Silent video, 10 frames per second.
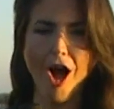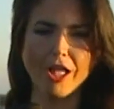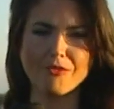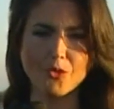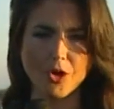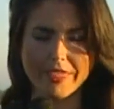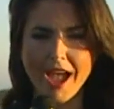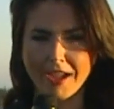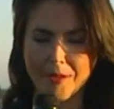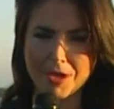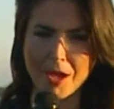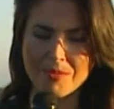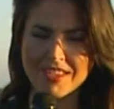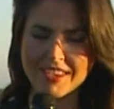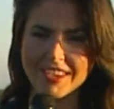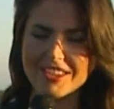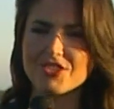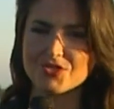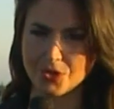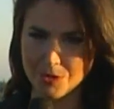I'll have more on that coming up
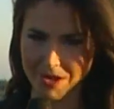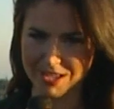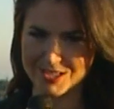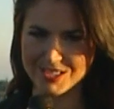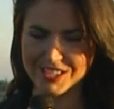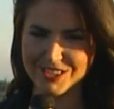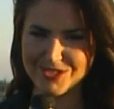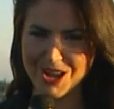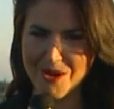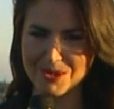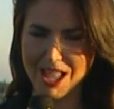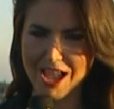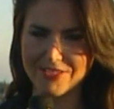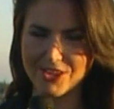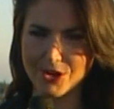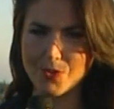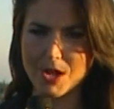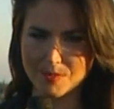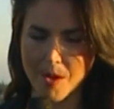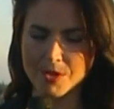in just 30 minutes. For now, we're live here in
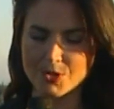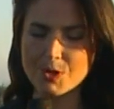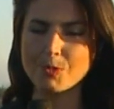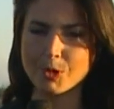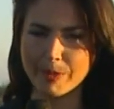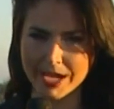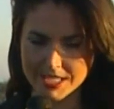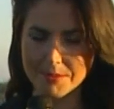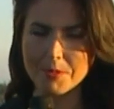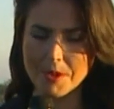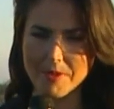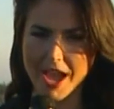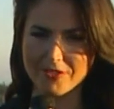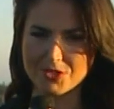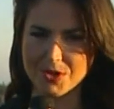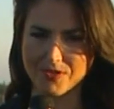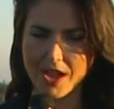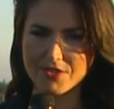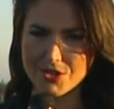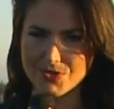West Palm Beach, Whitney Burbank, WPBF 25